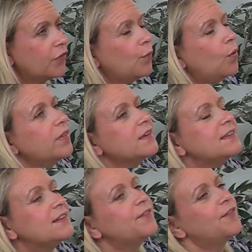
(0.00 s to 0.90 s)
So what are the
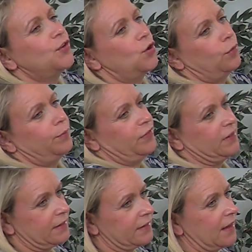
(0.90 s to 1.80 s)
different
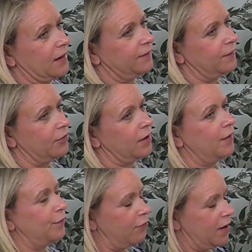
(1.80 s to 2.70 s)
options then for
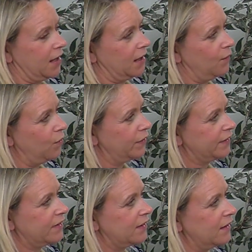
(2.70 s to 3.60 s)
recovering?
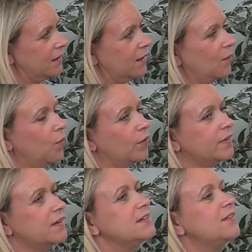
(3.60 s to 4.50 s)
What's
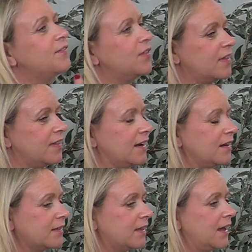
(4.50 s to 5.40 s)
the different
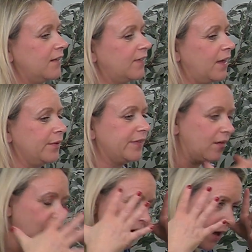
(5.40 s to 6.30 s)
things that if they were
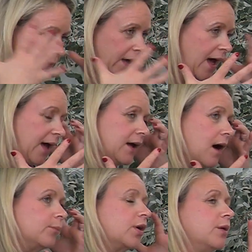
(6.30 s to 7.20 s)
saying, right,
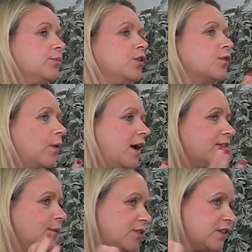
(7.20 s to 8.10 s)
okay, I'm going to move
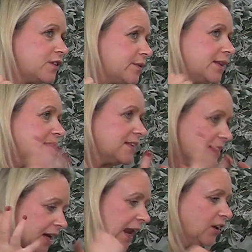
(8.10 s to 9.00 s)
away from just doing
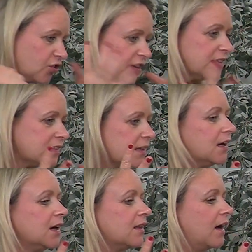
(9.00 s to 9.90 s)
these crunches
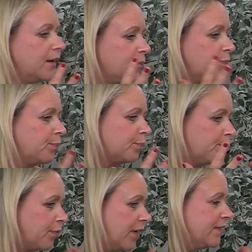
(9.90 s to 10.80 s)
that I'd
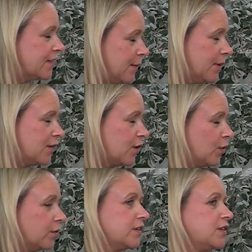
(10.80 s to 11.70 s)
previously been
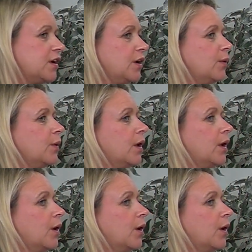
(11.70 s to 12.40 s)
told to do.